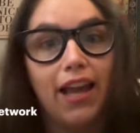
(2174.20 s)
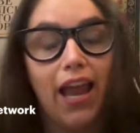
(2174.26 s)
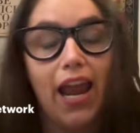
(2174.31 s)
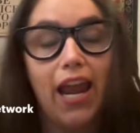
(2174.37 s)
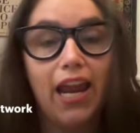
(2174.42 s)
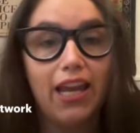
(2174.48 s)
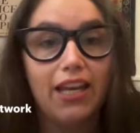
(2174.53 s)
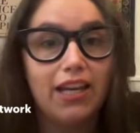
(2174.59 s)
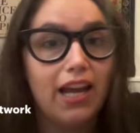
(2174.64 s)

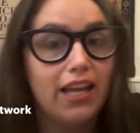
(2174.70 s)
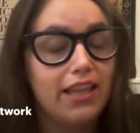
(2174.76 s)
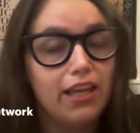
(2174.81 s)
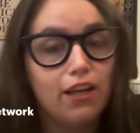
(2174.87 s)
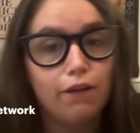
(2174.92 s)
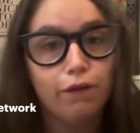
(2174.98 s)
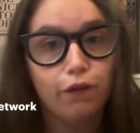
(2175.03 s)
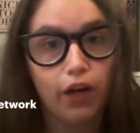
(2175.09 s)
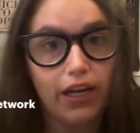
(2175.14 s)
And I
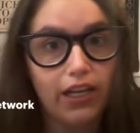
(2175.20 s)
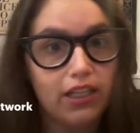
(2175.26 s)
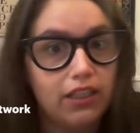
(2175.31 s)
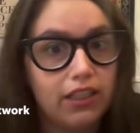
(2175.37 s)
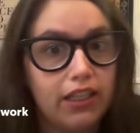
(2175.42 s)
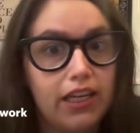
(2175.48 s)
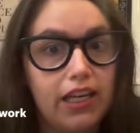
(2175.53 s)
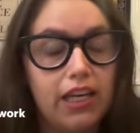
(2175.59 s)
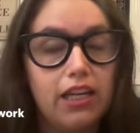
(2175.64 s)
think,
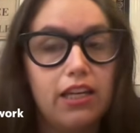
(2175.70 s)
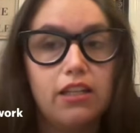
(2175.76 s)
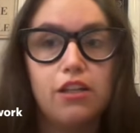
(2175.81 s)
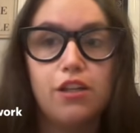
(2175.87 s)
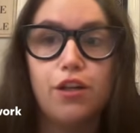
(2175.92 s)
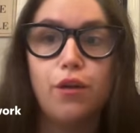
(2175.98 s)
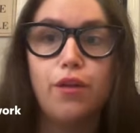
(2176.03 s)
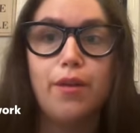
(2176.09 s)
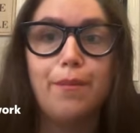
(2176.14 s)
frankly,
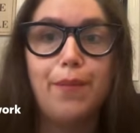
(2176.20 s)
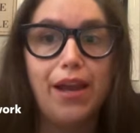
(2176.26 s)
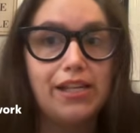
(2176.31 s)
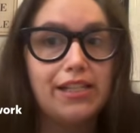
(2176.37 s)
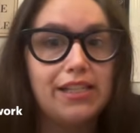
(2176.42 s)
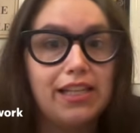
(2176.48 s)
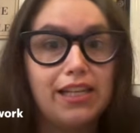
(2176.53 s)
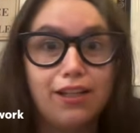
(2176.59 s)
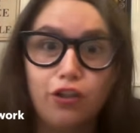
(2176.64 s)
the
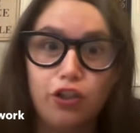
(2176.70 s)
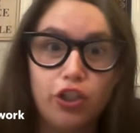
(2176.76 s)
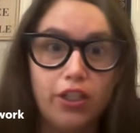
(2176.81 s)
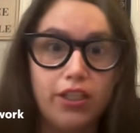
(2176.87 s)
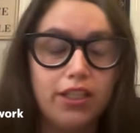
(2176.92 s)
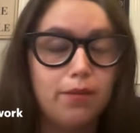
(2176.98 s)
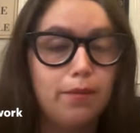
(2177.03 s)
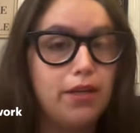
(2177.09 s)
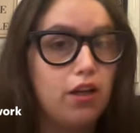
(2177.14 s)
best thing is
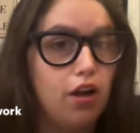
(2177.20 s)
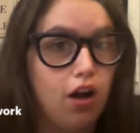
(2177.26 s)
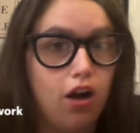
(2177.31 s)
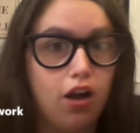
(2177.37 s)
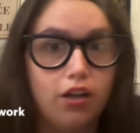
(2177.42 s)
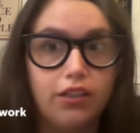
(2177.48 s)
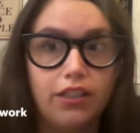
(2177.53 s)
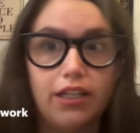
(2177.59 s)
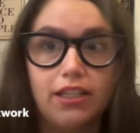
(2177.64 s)
just to be
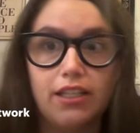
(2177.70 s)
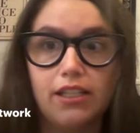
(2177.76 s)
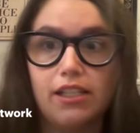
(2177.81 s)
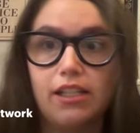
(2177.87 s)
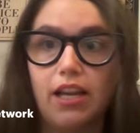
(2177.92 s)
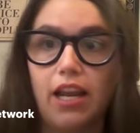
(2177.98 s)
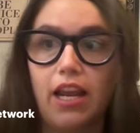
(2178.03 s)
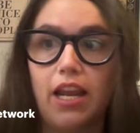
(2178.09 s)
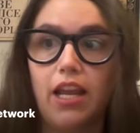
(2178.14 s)

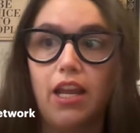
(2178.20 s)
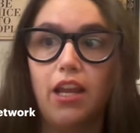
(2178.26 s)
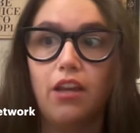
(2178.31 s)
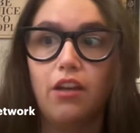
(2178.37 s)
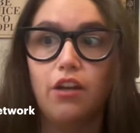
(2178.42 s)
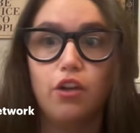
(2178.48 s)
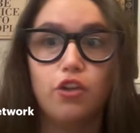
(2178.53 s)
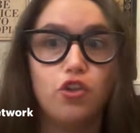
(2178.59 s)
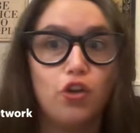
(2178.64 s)
honest
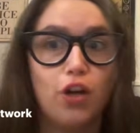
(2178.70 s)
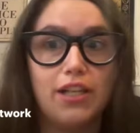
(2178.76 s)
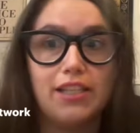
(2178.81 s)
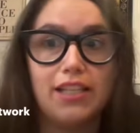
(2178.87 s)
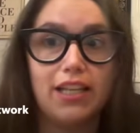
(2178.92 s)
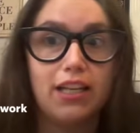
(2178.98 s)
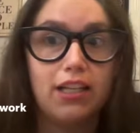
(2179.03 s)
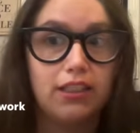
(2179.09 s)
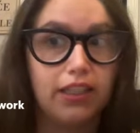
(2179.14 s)
and address
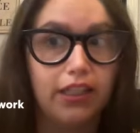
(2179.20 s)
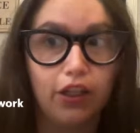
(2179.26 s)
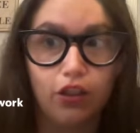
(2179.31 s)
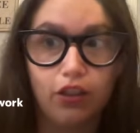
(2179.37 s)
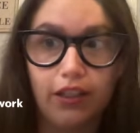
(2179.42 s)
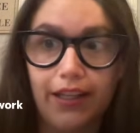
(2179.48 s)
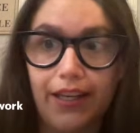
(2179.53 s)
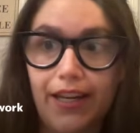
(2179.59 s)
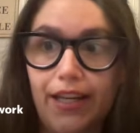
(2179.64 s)
it
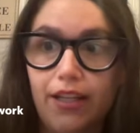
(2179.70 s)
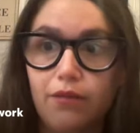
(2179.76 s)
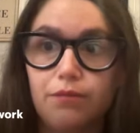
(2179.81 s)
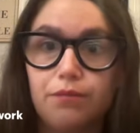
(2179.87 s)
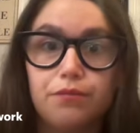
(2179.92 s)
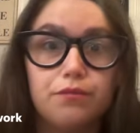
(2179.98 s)
clearly.